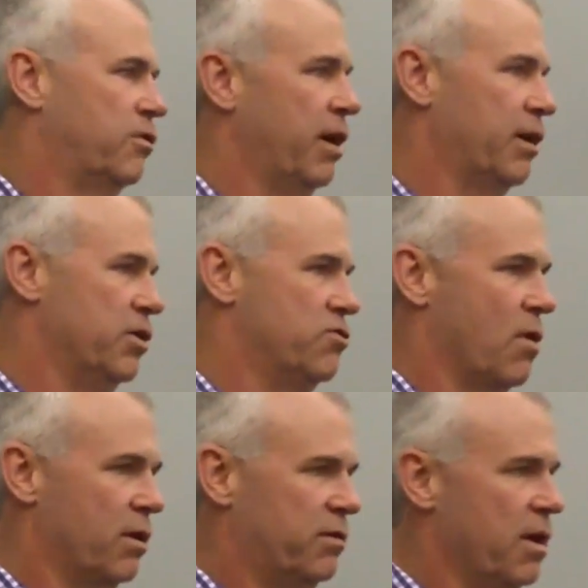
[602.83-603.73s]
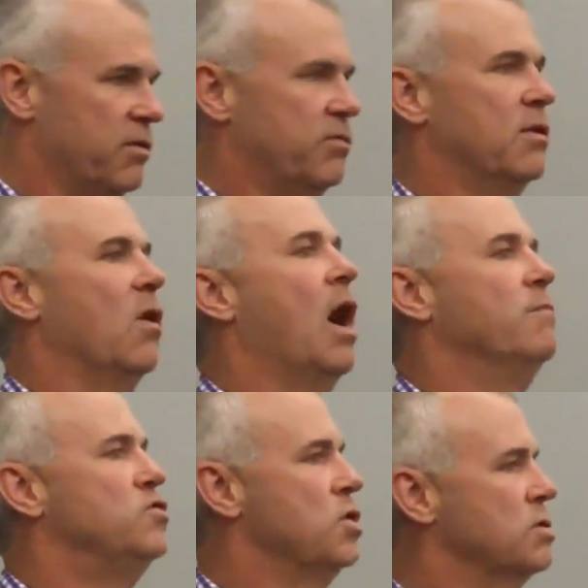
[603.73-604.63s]
of taking your drug tests, you know,
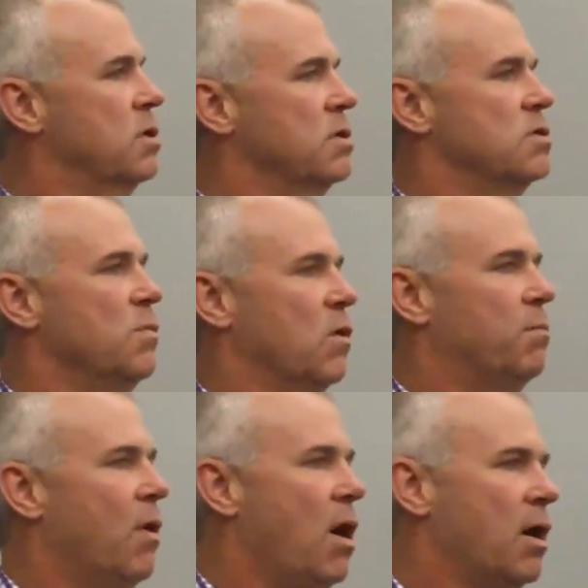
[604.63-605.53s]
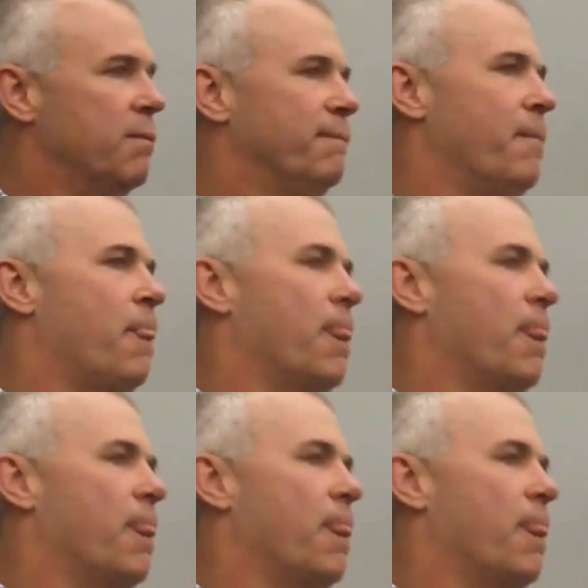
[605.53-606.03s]
I'm just going to smoke pot.